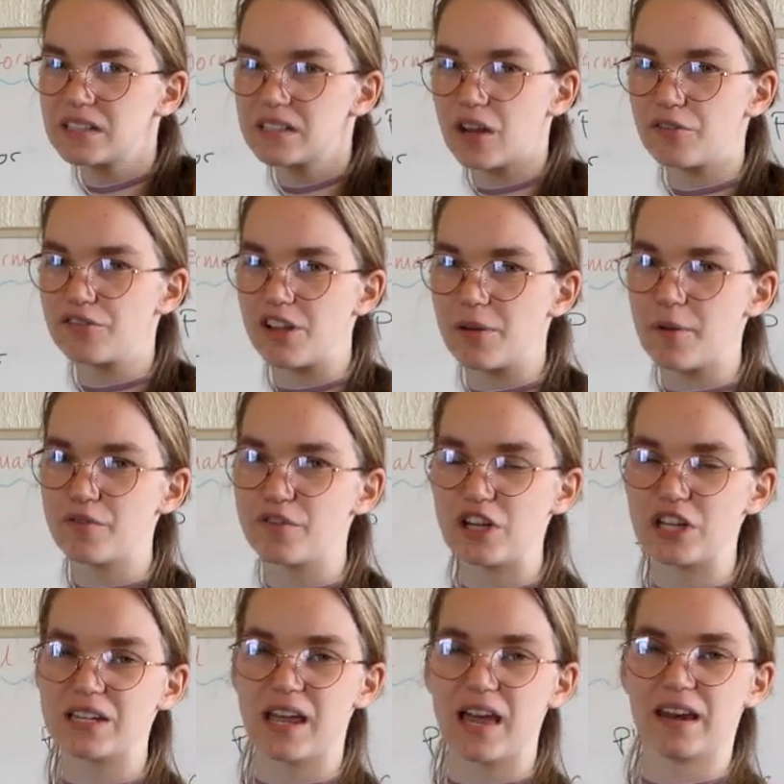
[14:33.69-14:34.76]
of some of
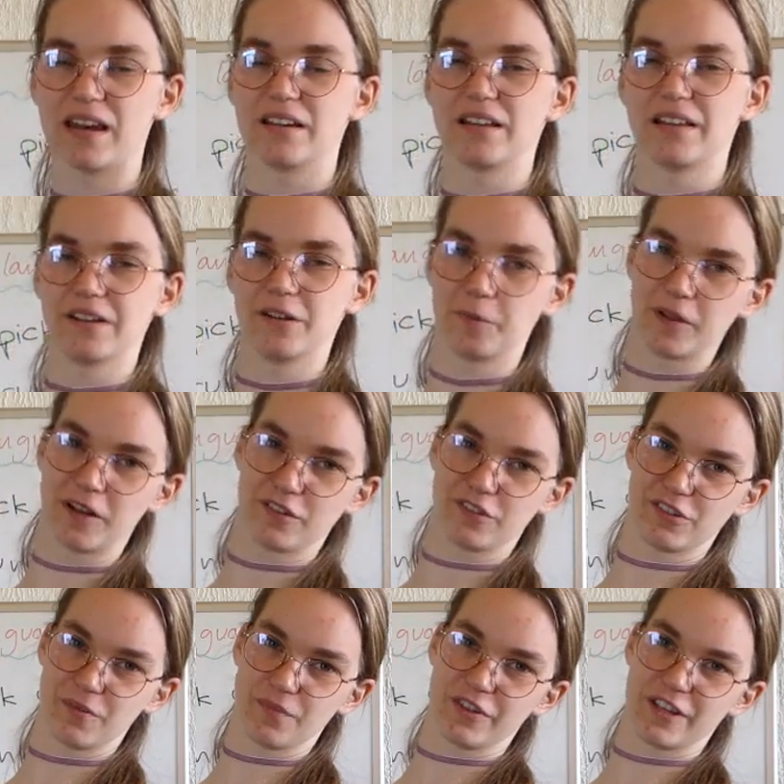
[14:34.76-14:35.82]
it and a little bit of
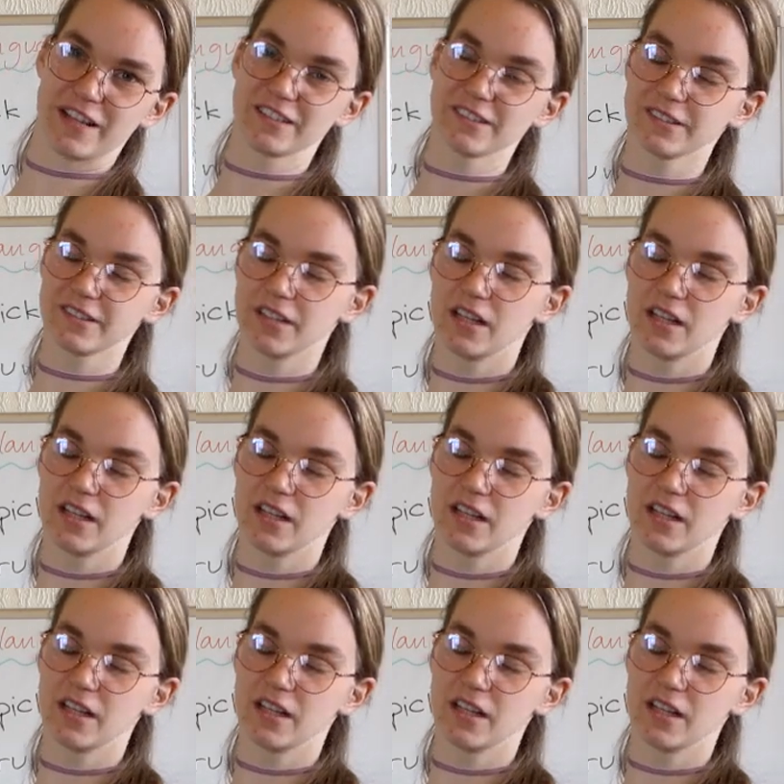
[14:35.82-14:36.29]
something else,